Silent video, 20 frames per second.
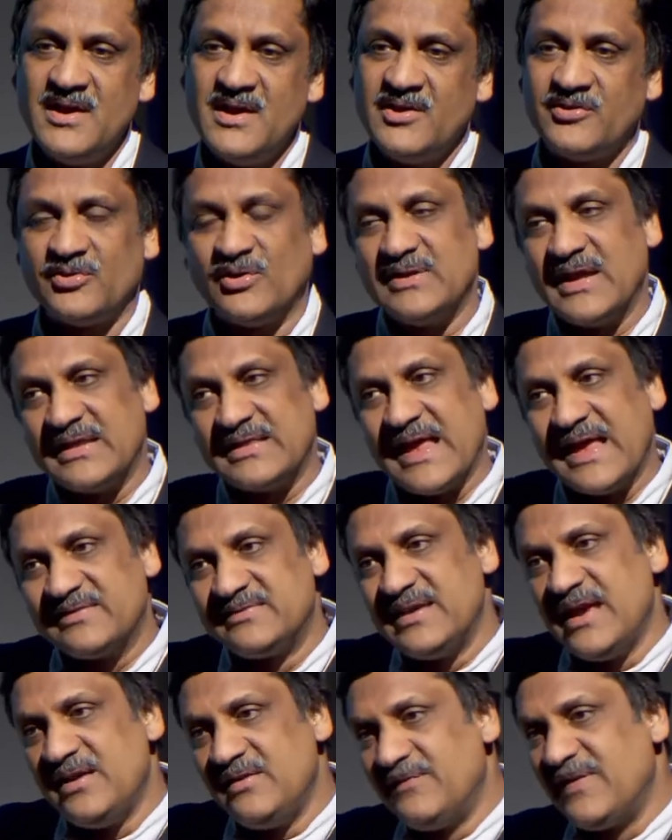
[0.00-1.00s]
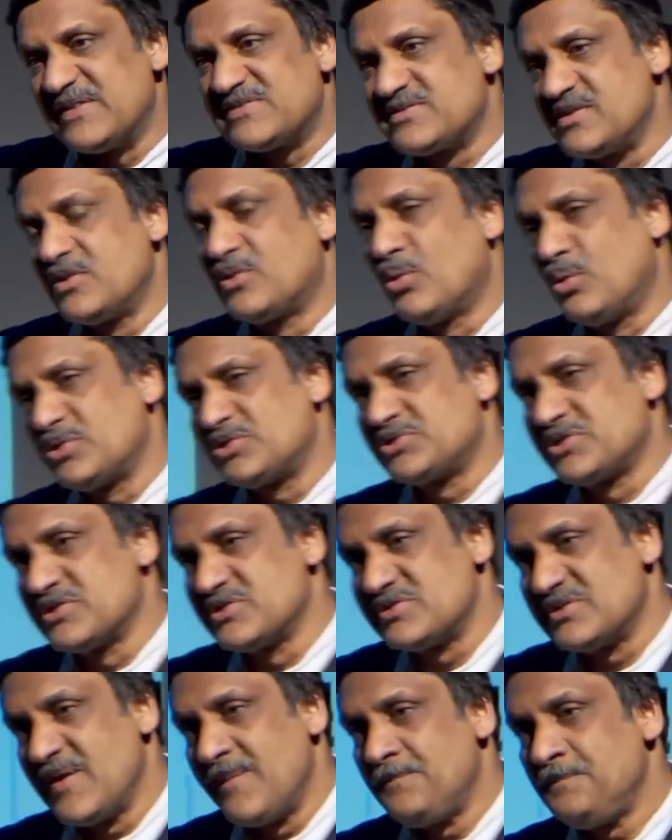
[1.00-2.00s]
so that as they invest in
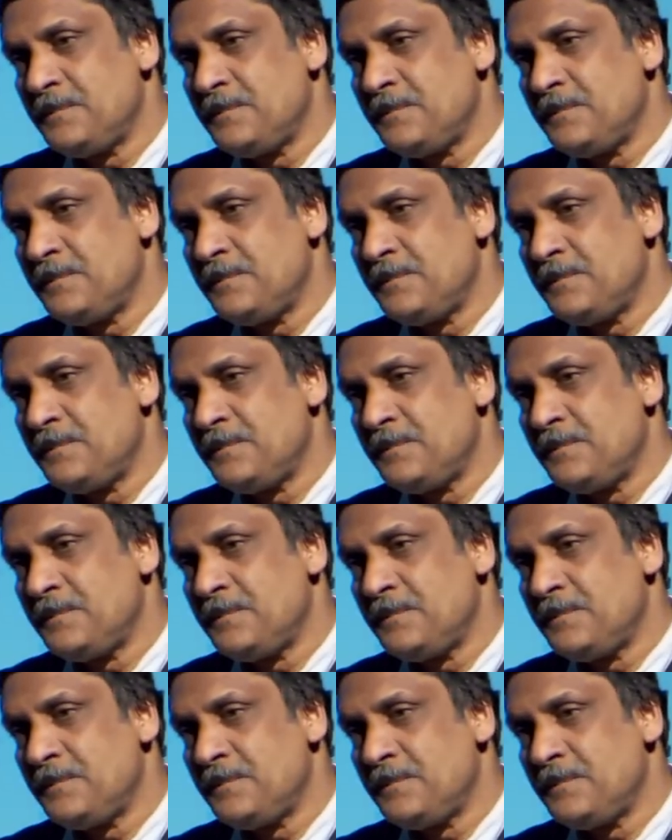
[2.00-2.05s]
courses,